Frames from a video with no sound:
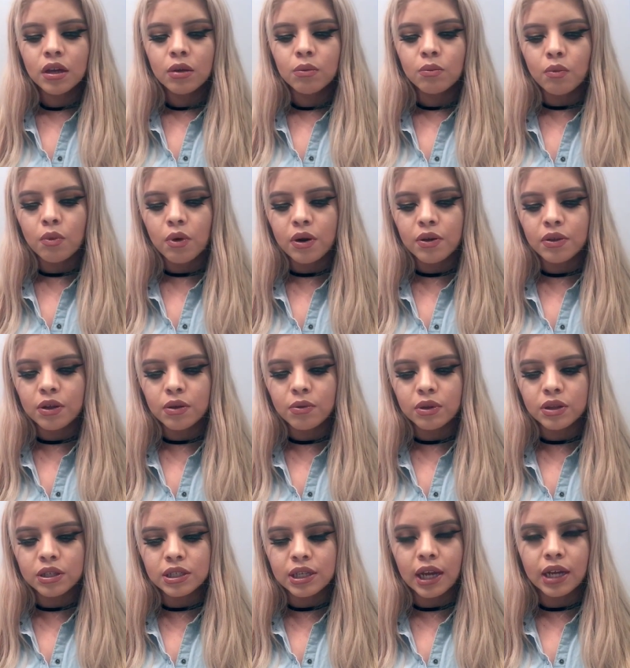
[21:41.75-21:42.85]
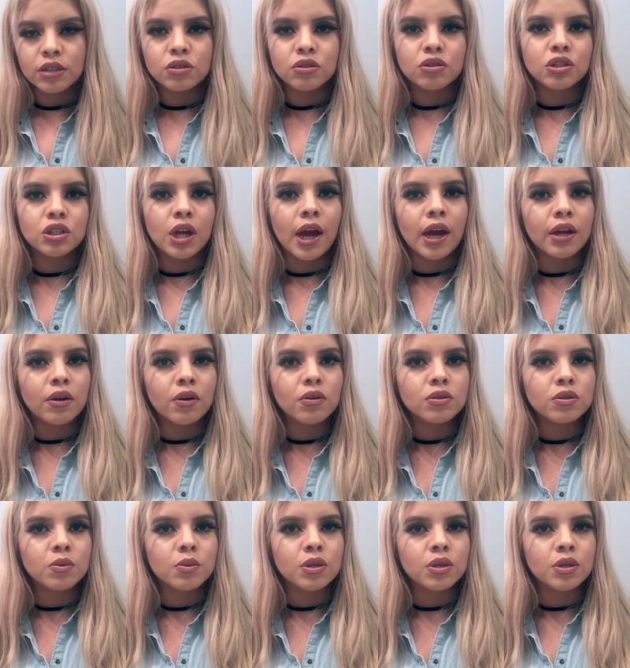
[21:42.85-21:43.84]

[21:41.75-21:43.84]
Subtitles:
more than with the texture shadows,